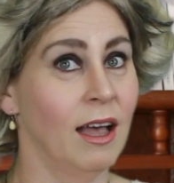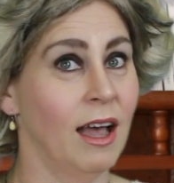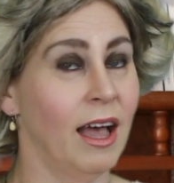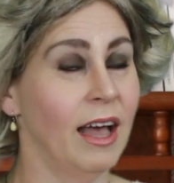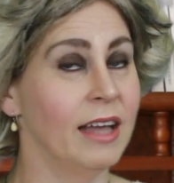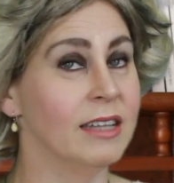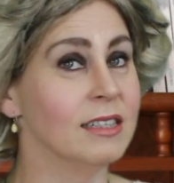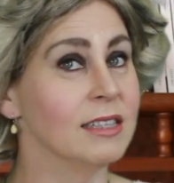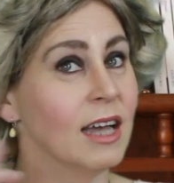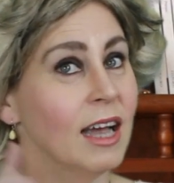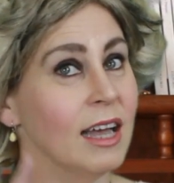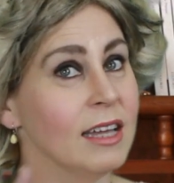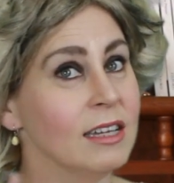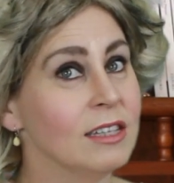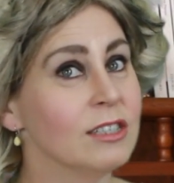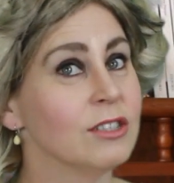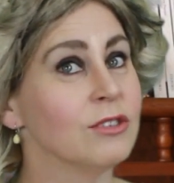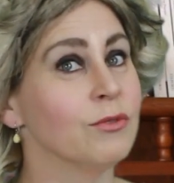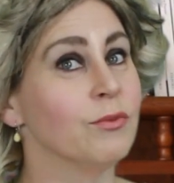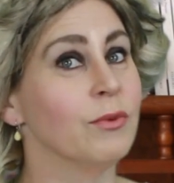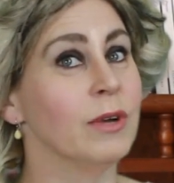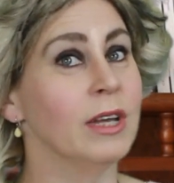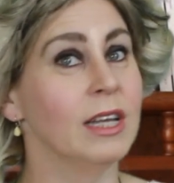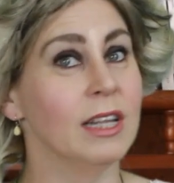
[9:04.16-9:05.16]
and
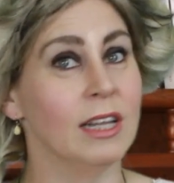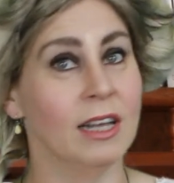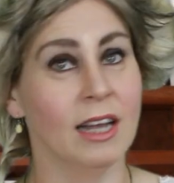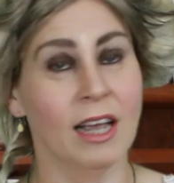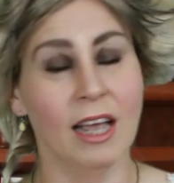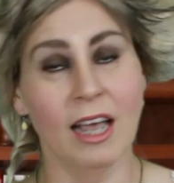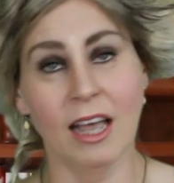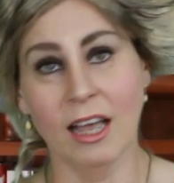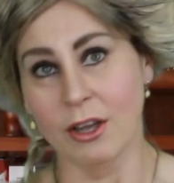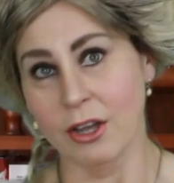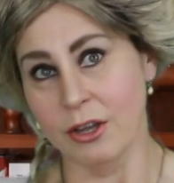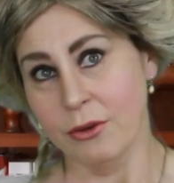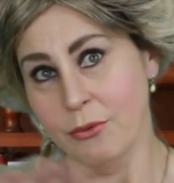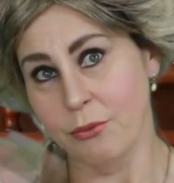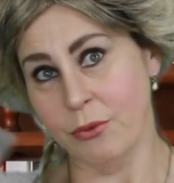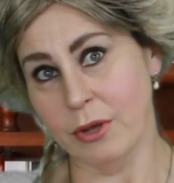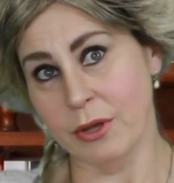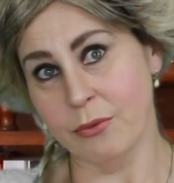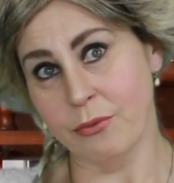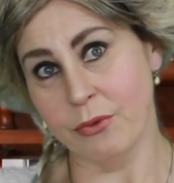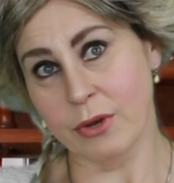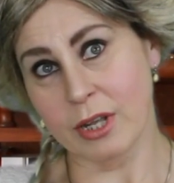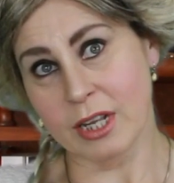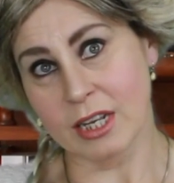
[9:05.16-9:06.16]

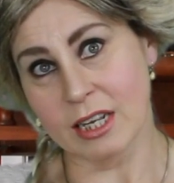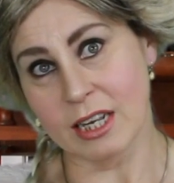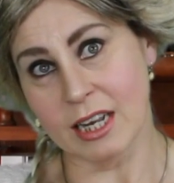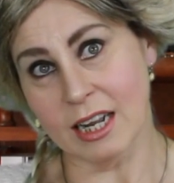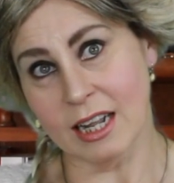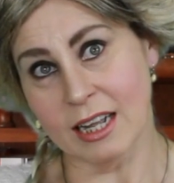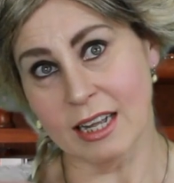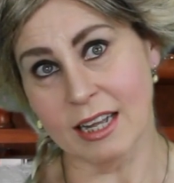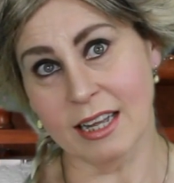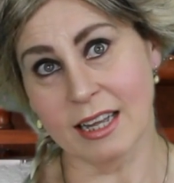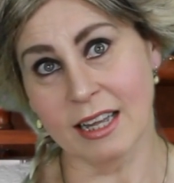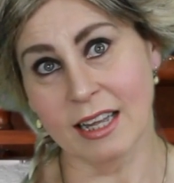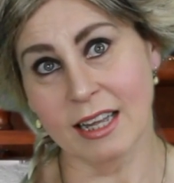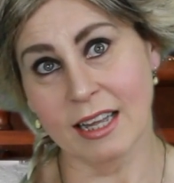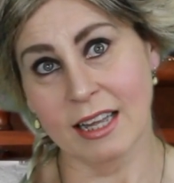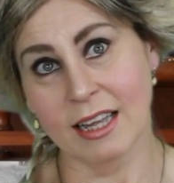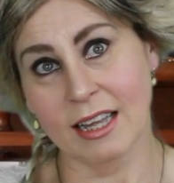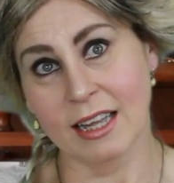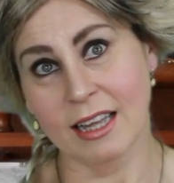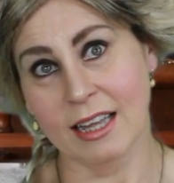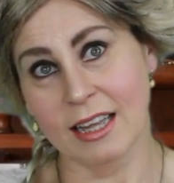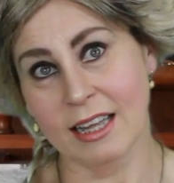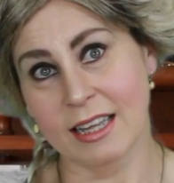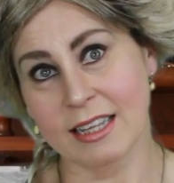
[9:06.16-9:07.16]
we will
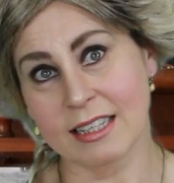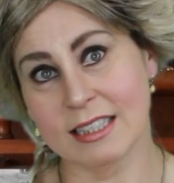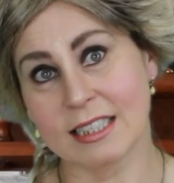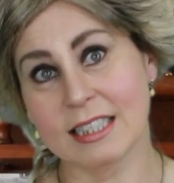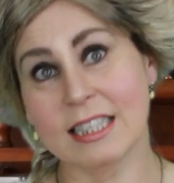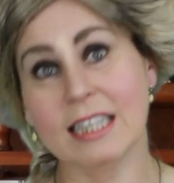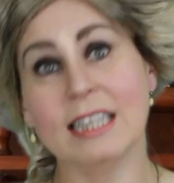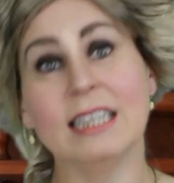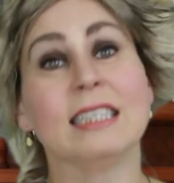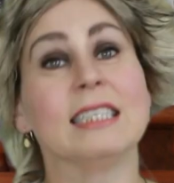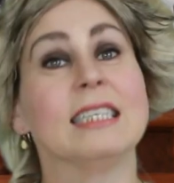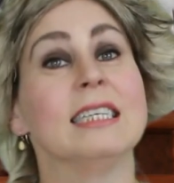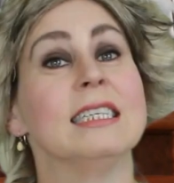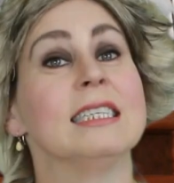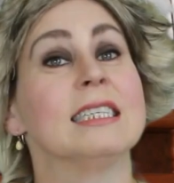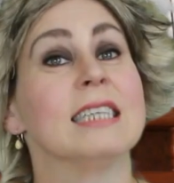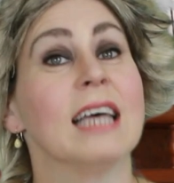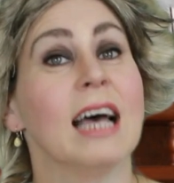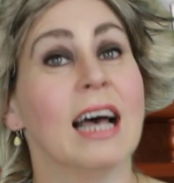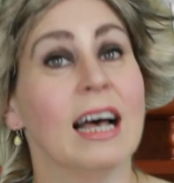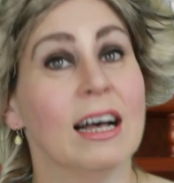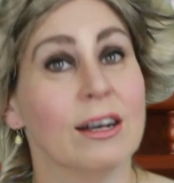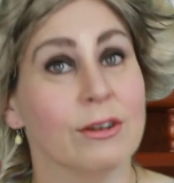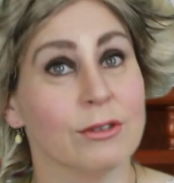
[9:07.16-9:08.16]
tease
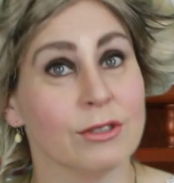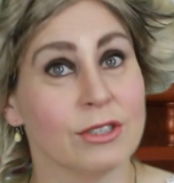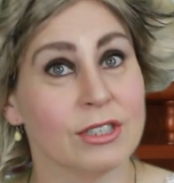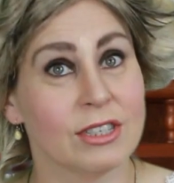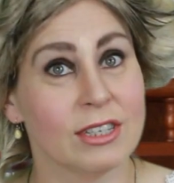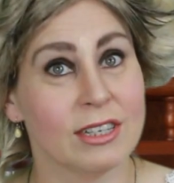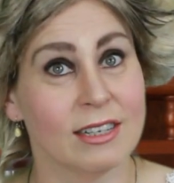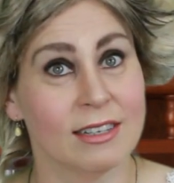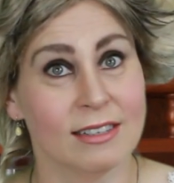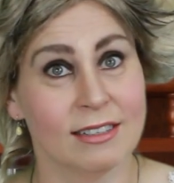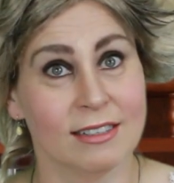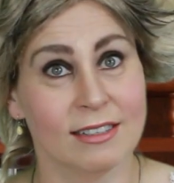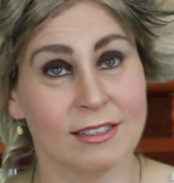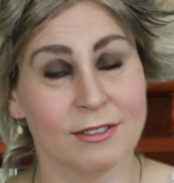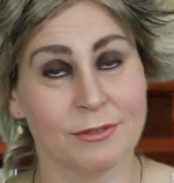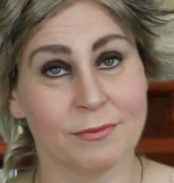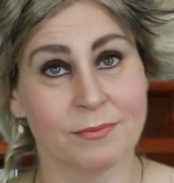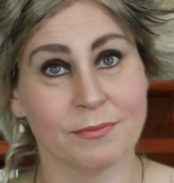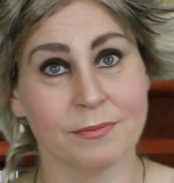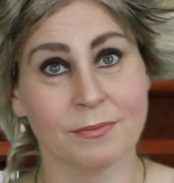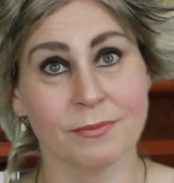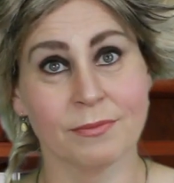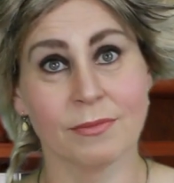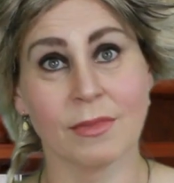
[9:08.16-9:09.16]
this out.
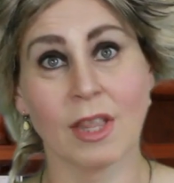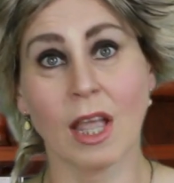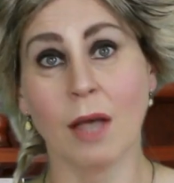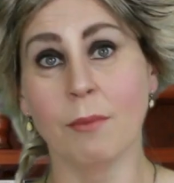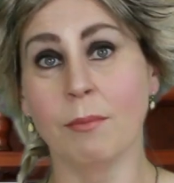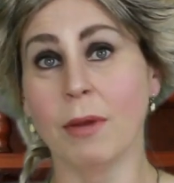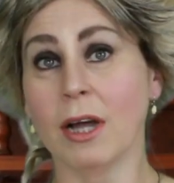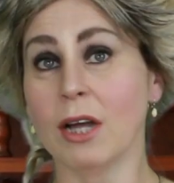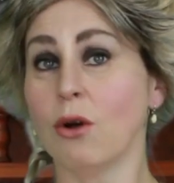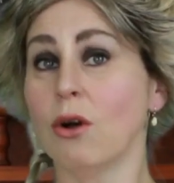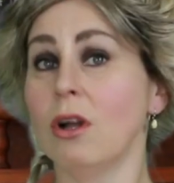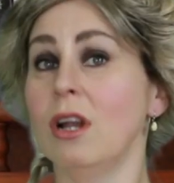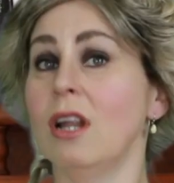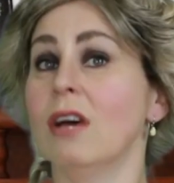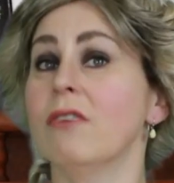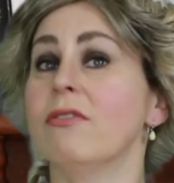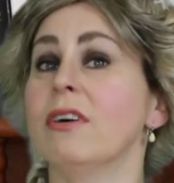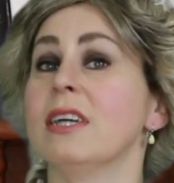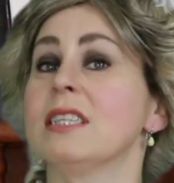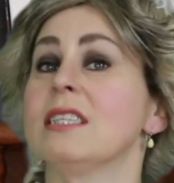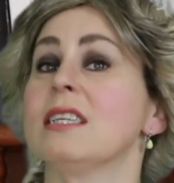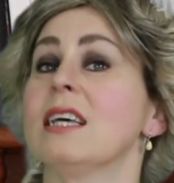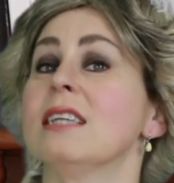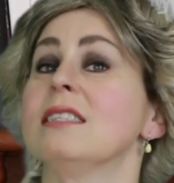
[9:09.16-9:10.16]
But all
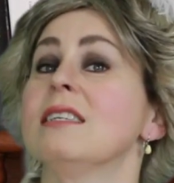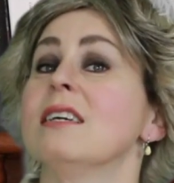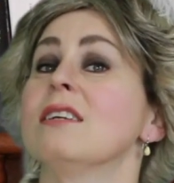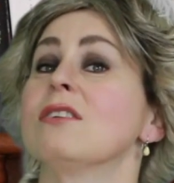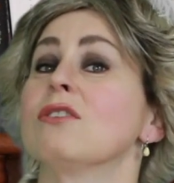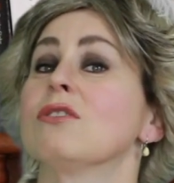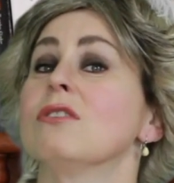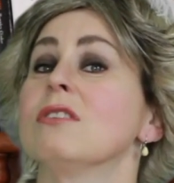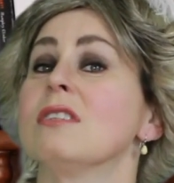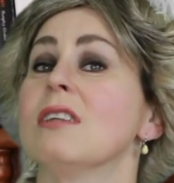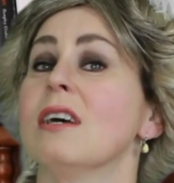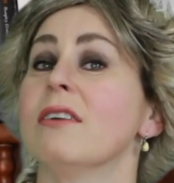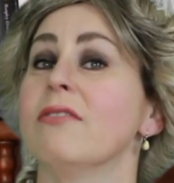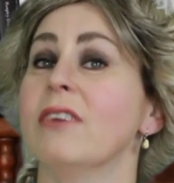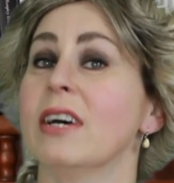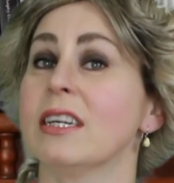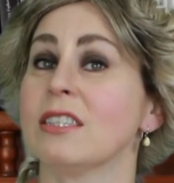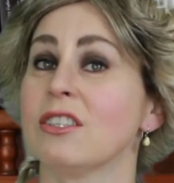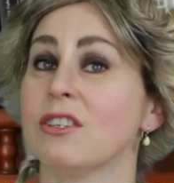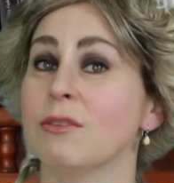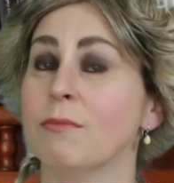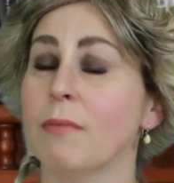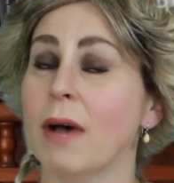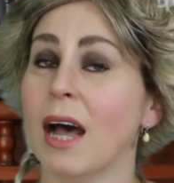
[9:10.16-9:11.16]
of a sudden, Gustav
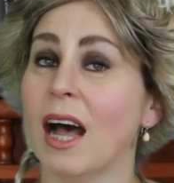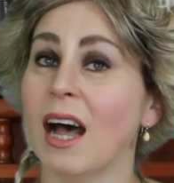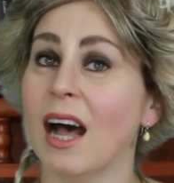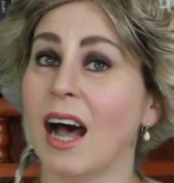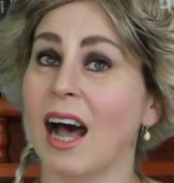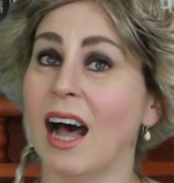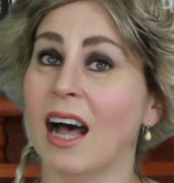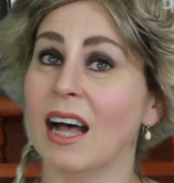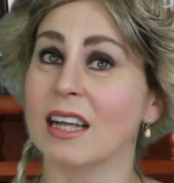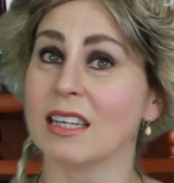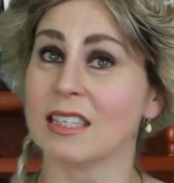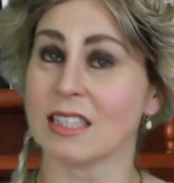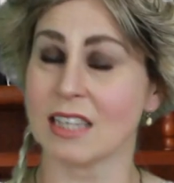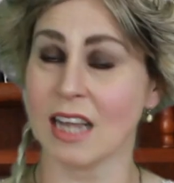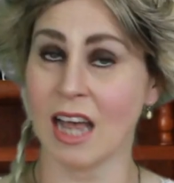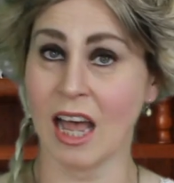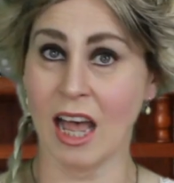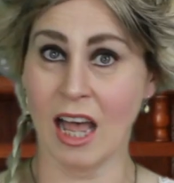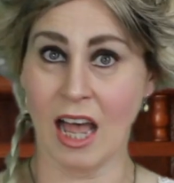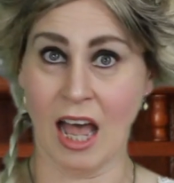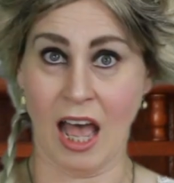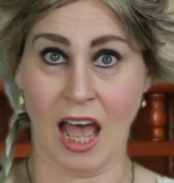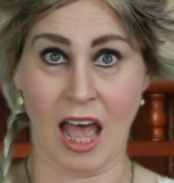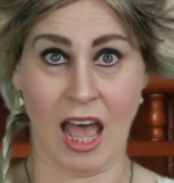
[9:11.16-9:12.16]
Aschenbach has
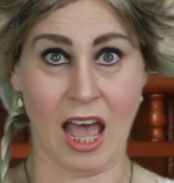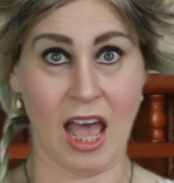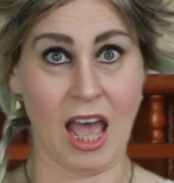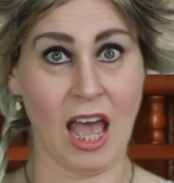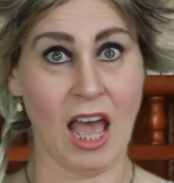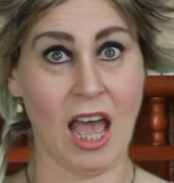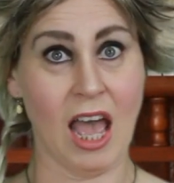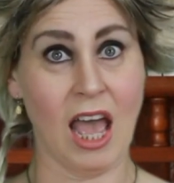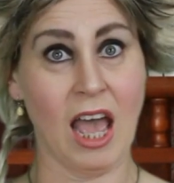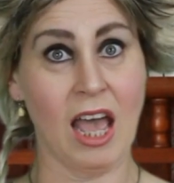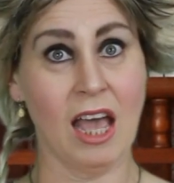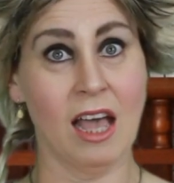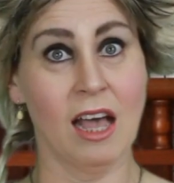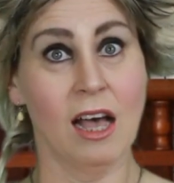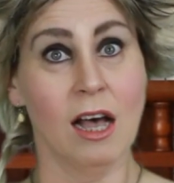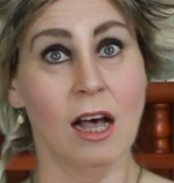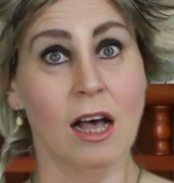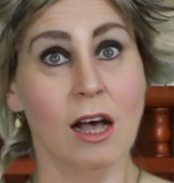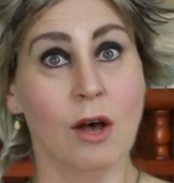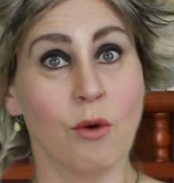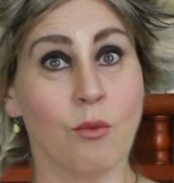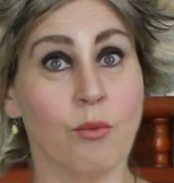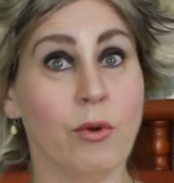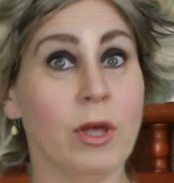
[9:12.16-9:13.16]
a
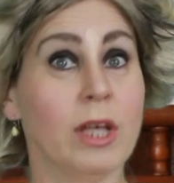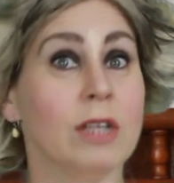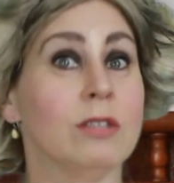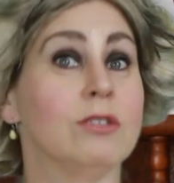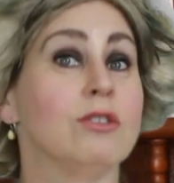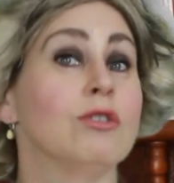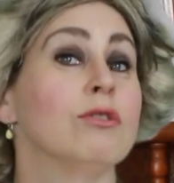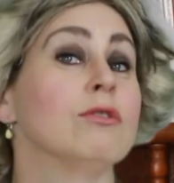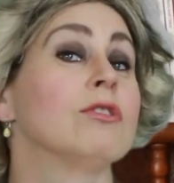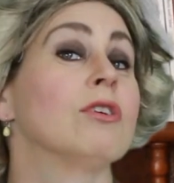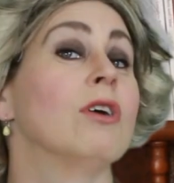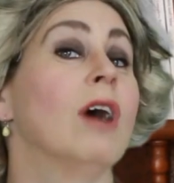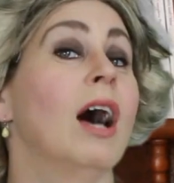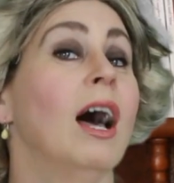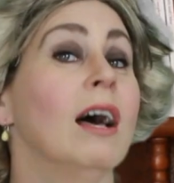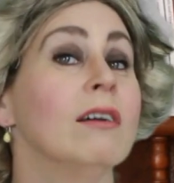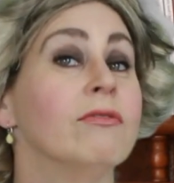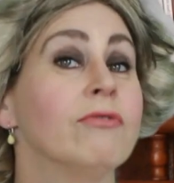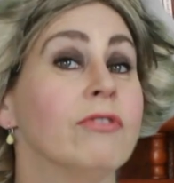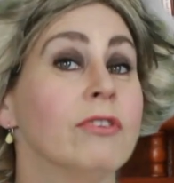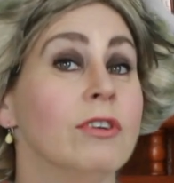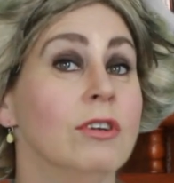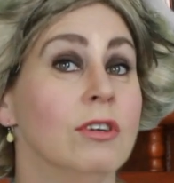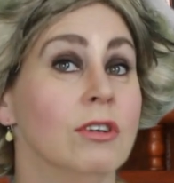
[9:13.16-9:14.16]
will to
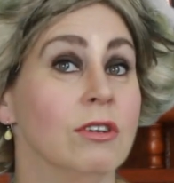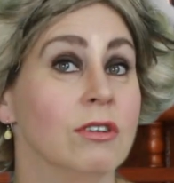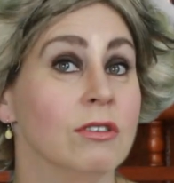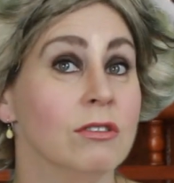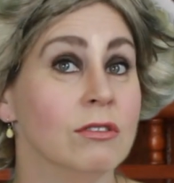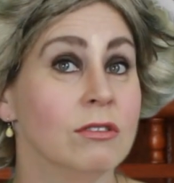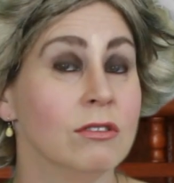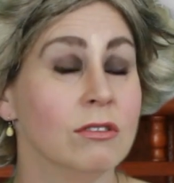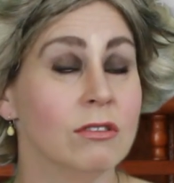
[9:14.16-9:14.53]
travel,